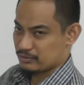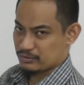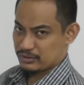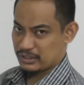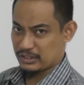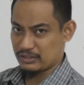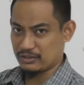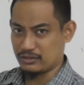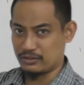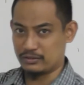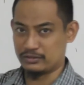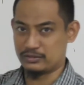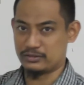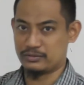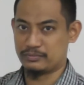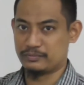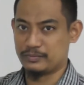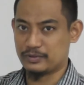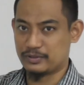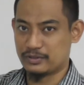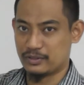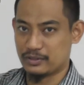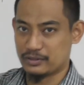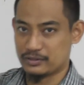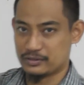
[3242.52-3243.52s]
You cannot,
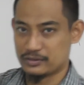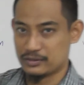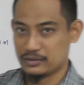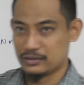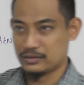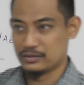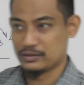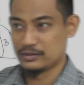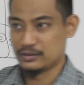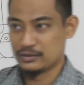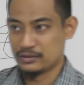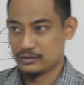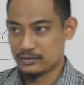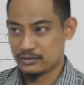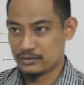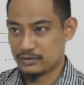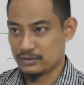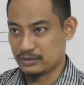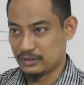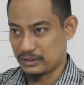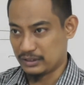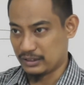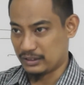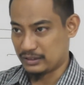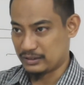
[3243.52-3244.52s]
because
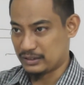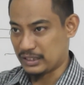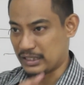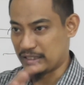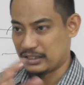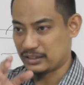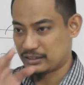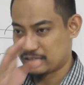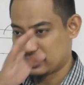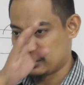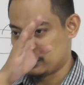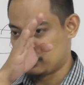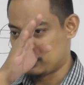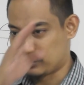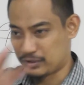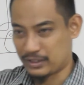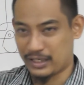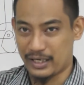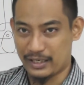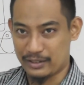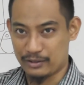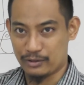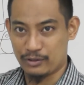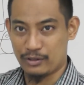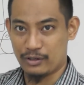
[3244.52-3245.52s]
that actually you
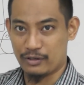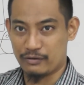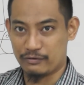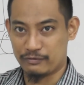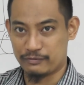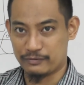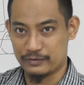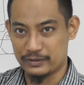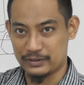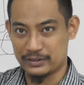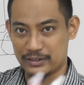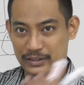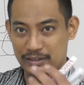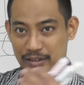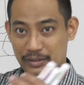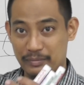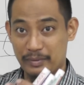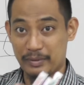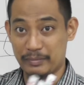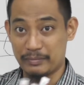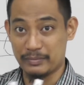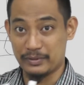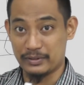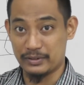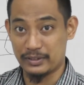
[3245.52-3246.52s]
cut off a certain
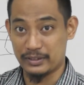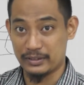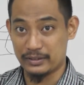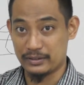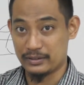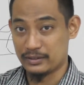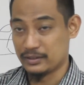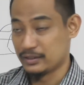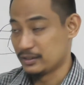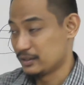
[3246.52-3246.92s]
member, right?